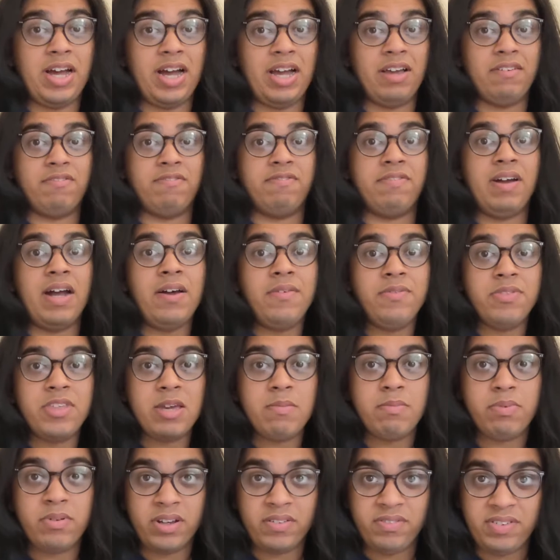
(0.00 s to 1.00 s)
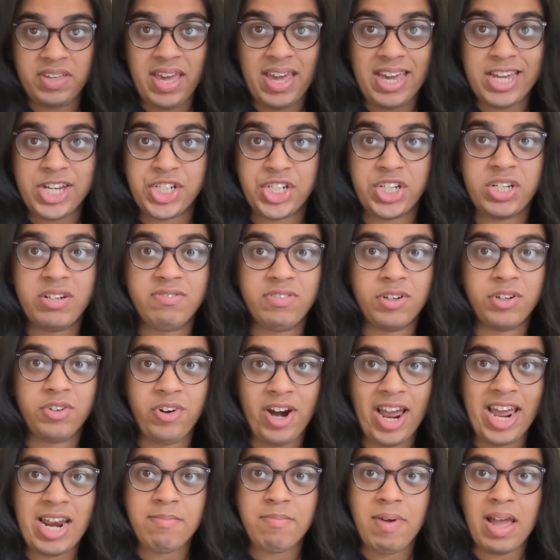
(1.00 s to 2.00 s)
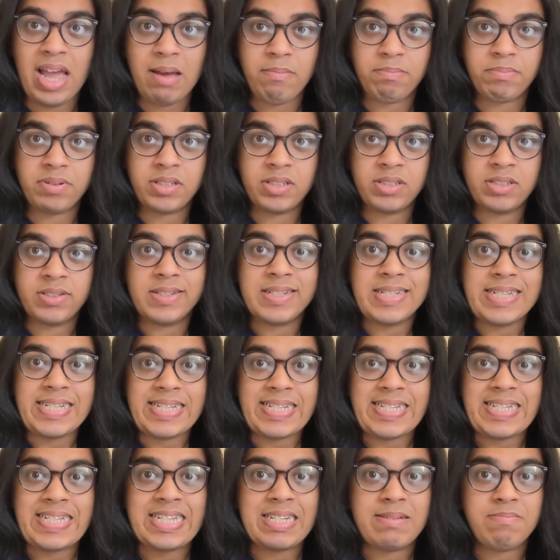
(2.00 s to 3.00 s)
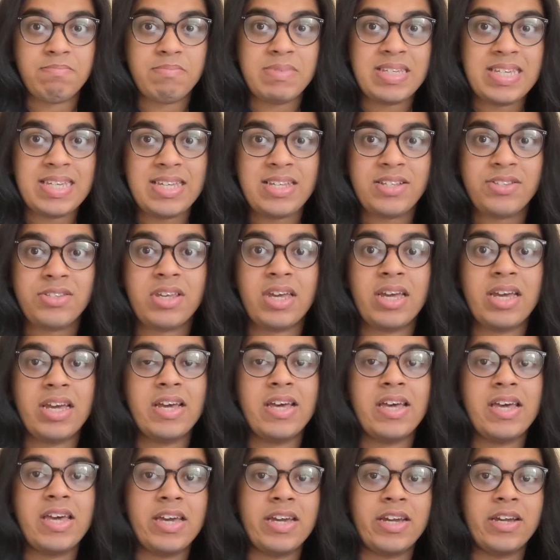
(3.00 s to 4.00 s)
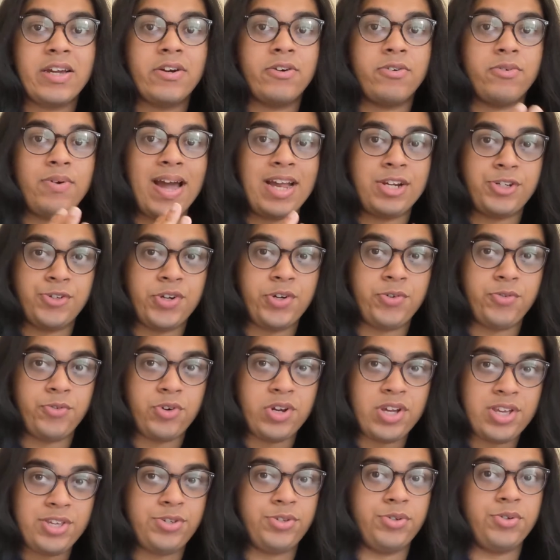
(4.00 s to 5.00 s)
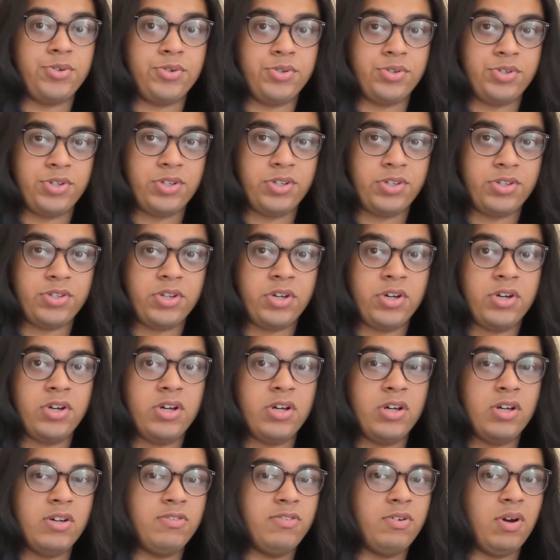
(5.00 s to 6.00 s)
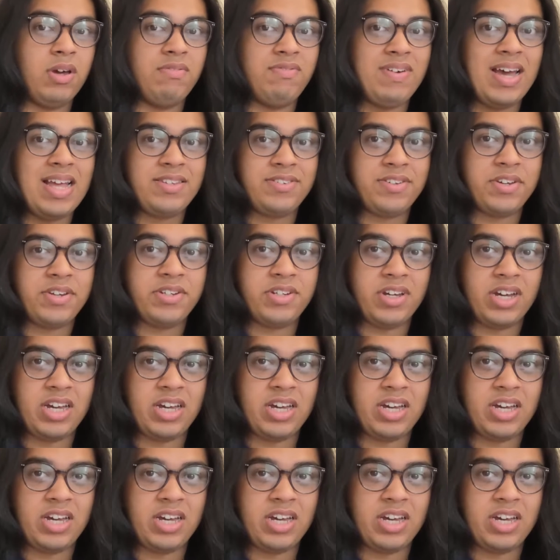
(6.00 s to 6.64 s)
I found the abbreviation for GradMap. It means Graduate Resources for Advancing